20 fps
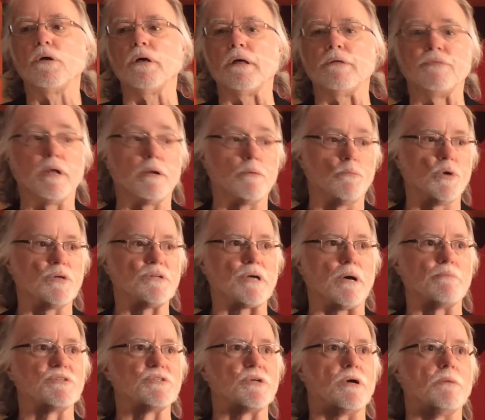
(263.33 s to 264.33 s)
And then one
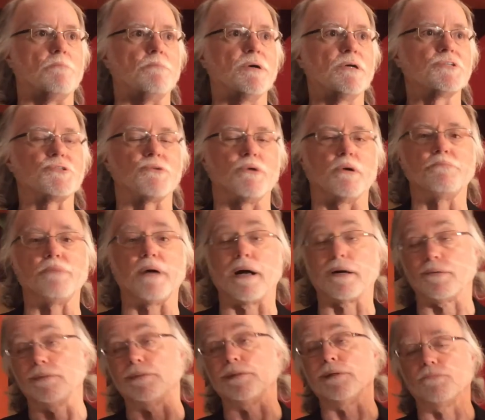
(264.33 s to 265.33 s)
time I was on a mill trip,
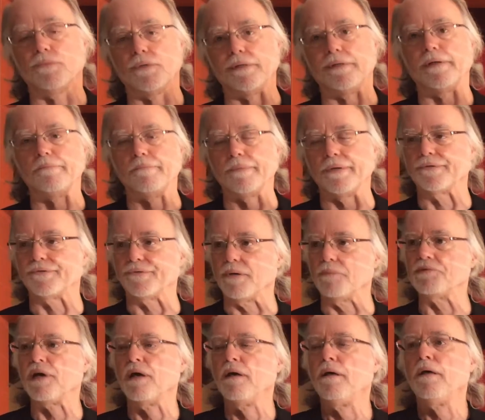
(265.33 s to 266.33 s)
back when we did mill
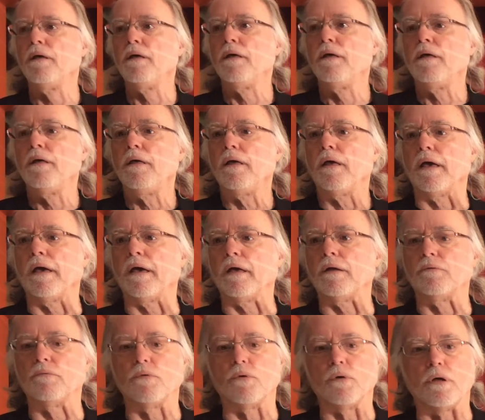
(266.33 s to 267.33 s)
trips,
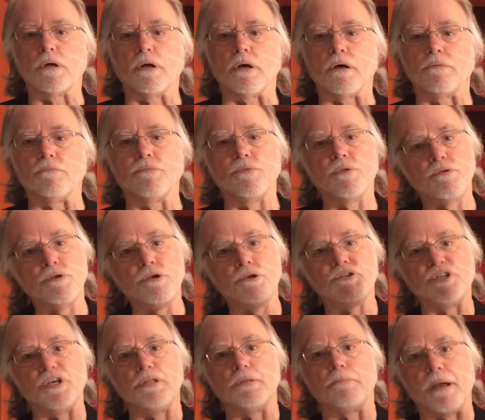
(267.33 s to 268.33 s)
and
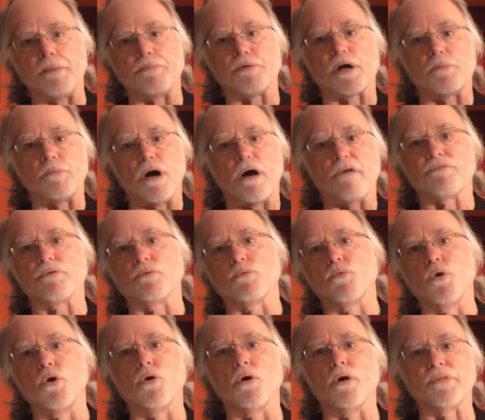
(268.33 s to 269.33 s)
you see the paper come off the
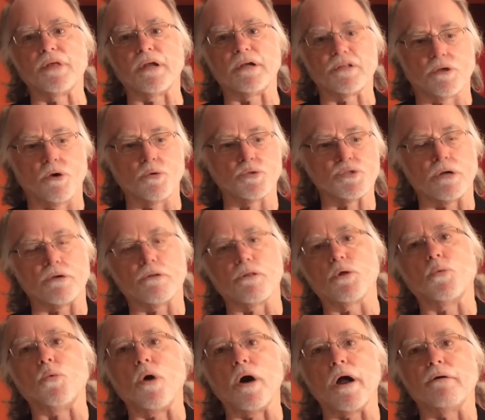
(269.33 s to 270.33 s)
roll, and then it goes onto
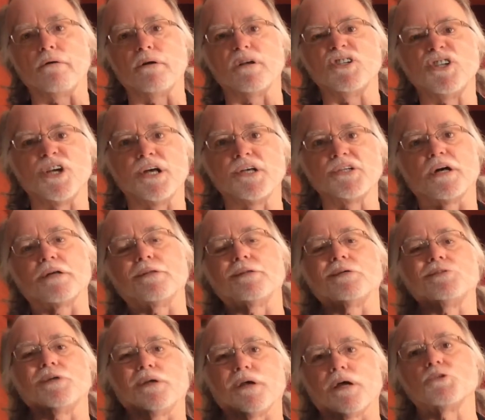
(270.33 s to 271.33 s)
the wire and it shakes like
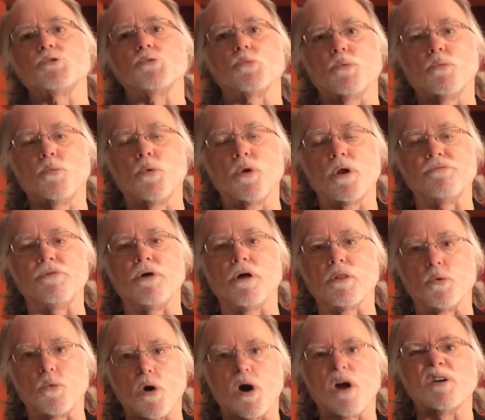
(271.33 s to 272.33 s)
this and gets rid of
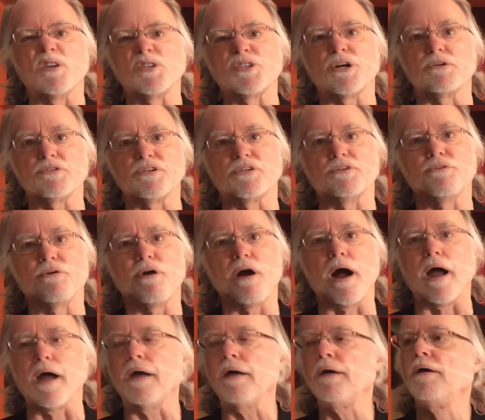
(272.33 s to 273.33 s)
all the water and starts to
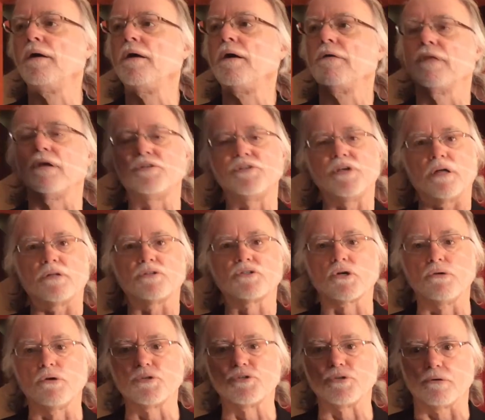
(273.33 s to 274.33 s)
dry. And as it gets
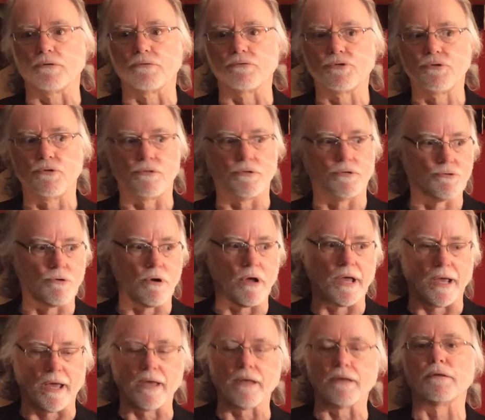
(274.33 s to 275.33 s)
closer to the
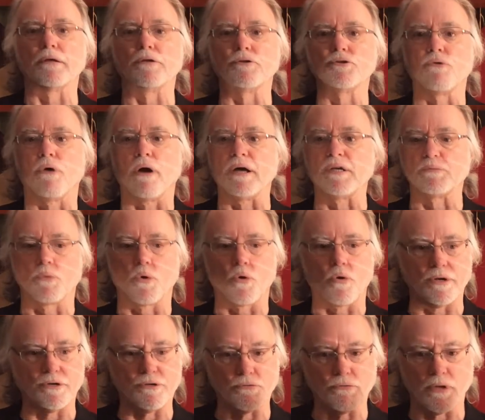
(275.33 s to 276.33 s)
drying end, it dries
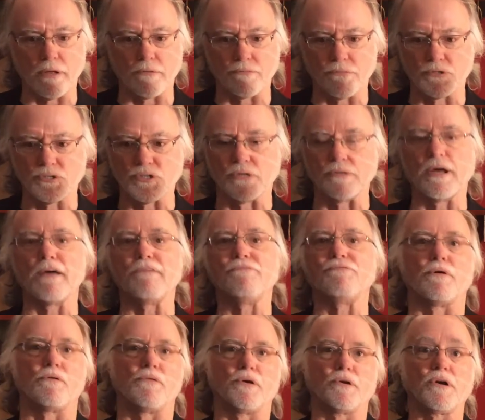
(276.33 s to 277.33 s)
more, and there's a
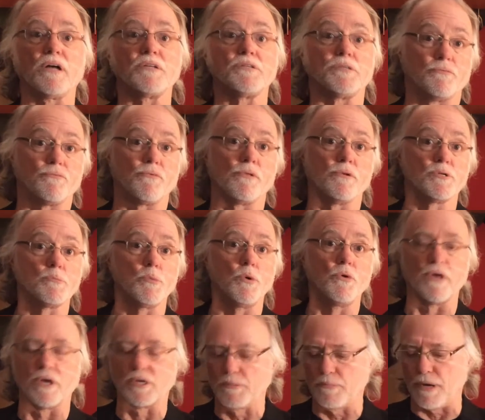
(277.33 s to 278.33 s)
knife there that cuts it for the
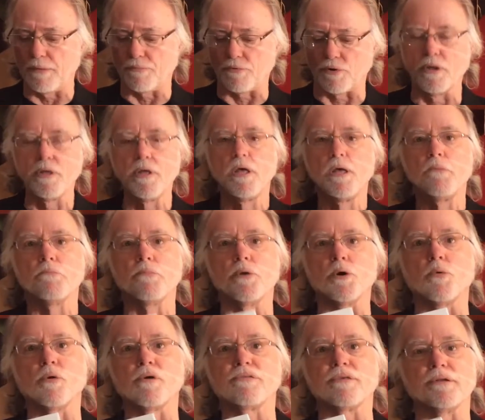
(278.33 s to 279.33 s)
smooth edge paper.
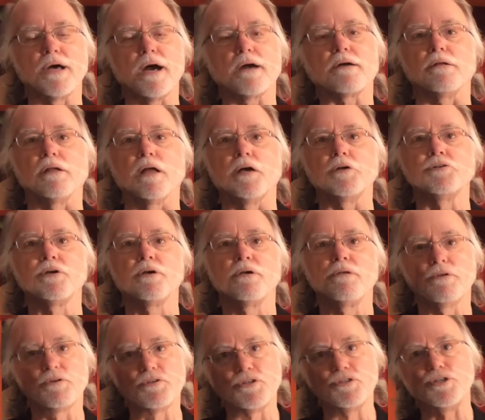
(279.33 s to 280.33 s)
But with the decal edge,
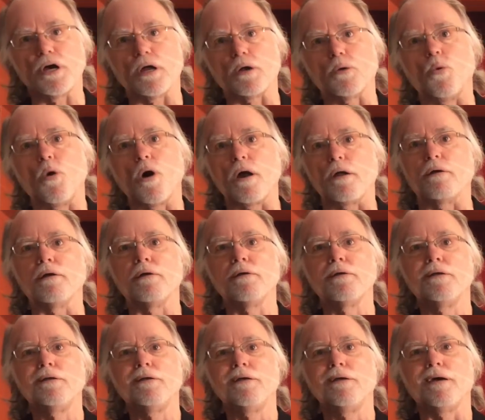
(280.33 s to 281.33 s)
there's a jet of water,
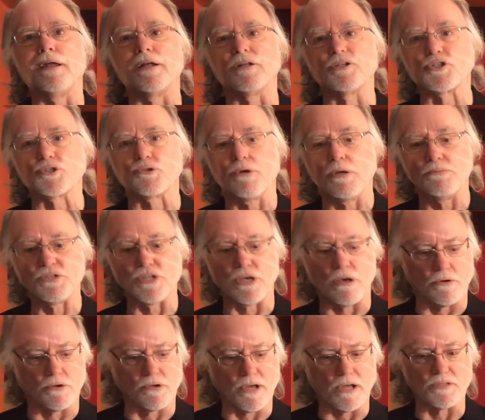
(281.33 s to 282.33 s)
and it streams
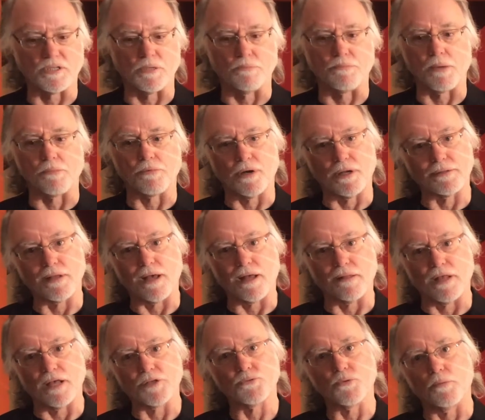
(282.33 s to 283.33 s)
down and cuts the paper like
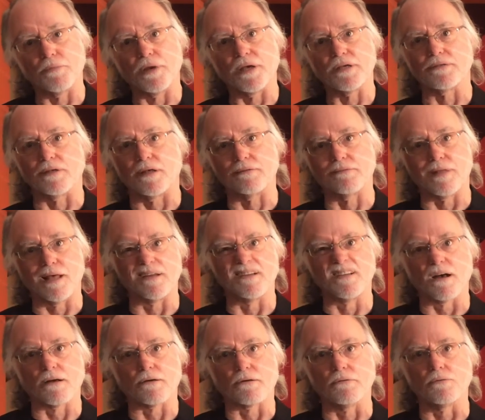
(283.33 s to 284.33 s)
that, and that's what makes that
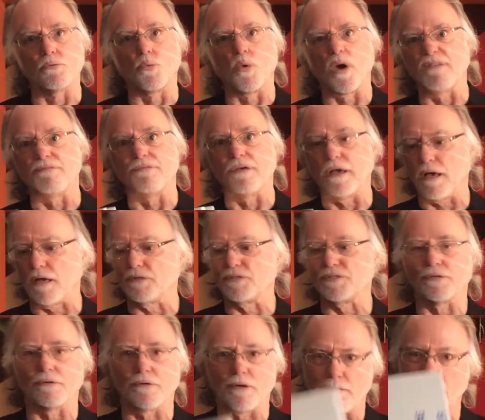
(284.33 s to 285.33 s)
decal wavy
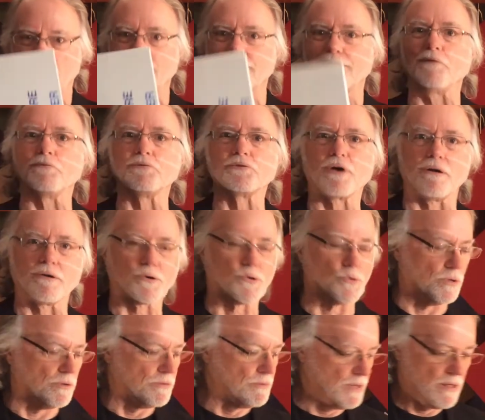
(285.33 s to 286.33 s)
edge. So I thought that was kind of
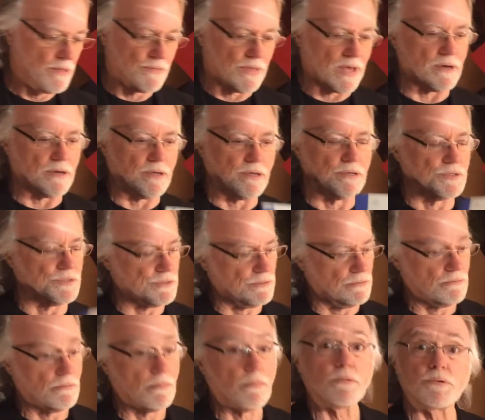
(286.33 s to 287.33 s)
cool. That is
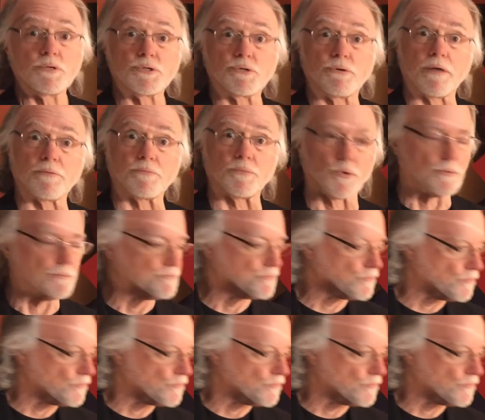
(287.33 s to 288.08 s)
Strathmore.